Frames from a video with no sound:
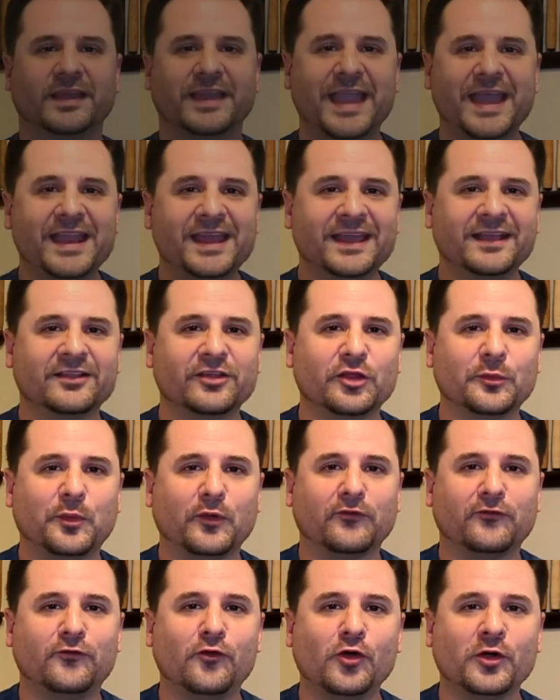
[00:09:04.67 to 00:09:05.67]
Getting into the
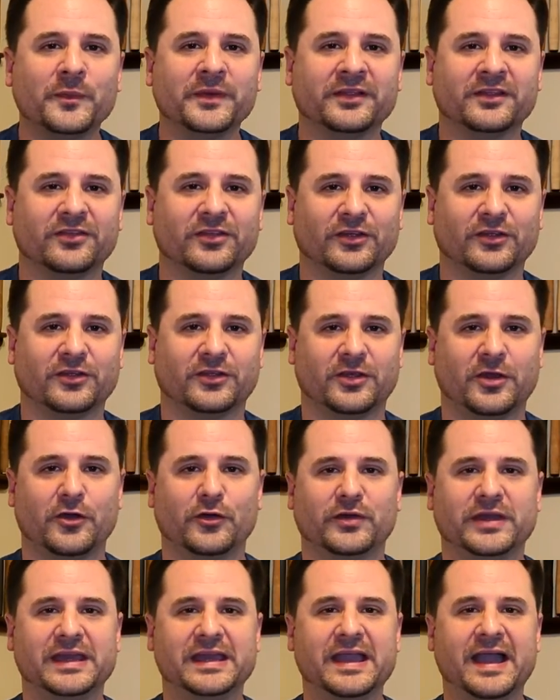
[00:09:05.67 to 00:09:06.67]
performance of the
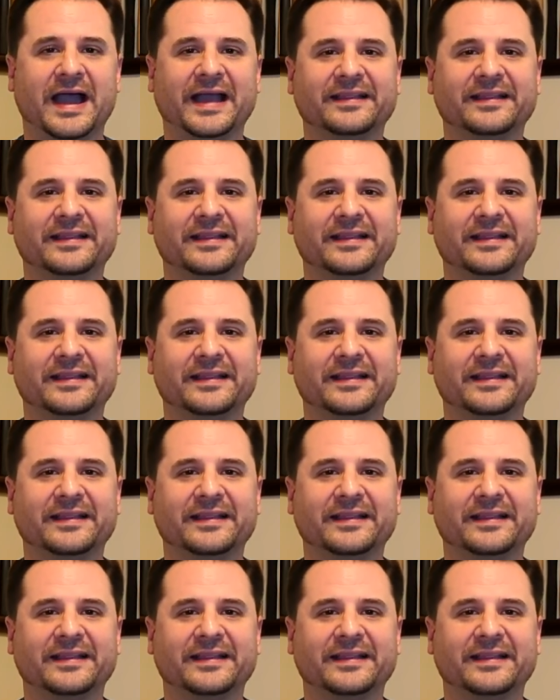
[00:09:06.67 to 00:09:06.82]
Satoki,